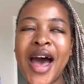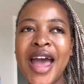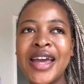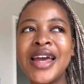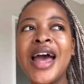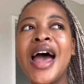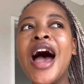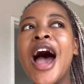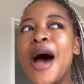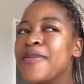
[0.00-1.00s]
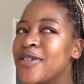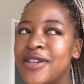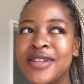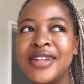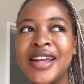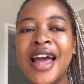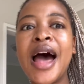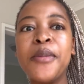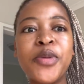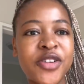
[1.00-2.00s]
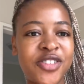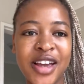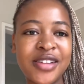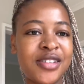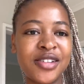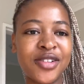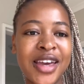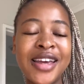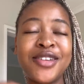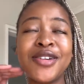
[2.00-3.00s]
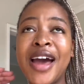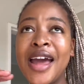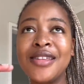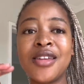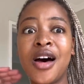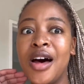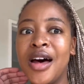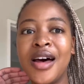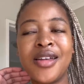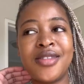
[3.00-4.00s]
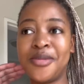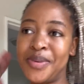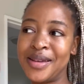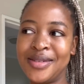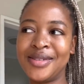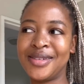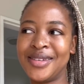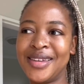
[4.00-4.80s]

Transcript: I absolutely appreciate it. Okay, you guys are the best.